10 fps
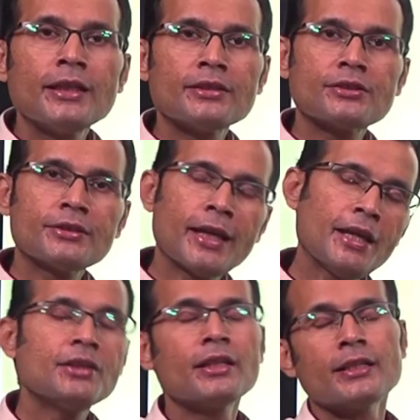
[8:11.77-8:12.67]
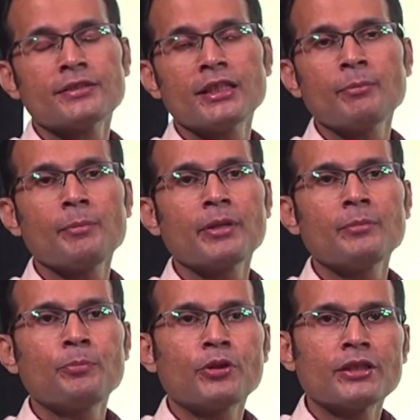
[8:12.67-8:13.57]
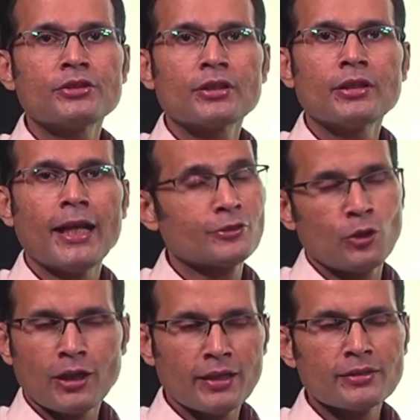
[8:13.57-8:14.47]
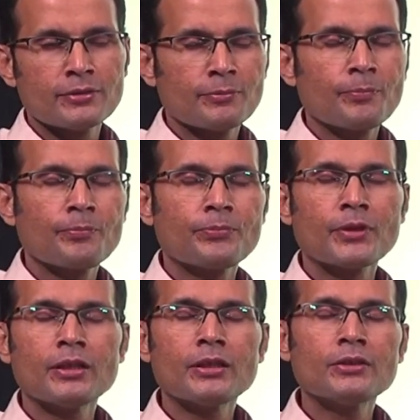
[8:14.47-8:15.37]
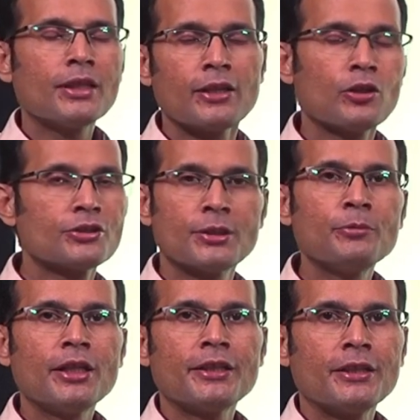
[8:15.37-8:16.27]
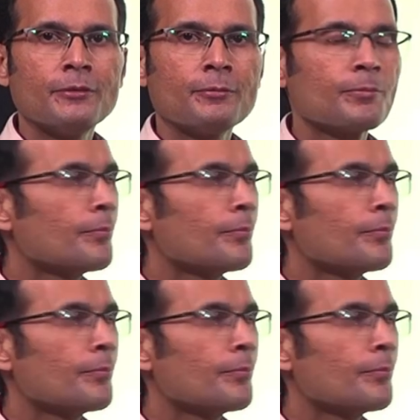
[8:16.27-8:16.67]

they stay in the resting membrane potential as long as uh, they are not simulated.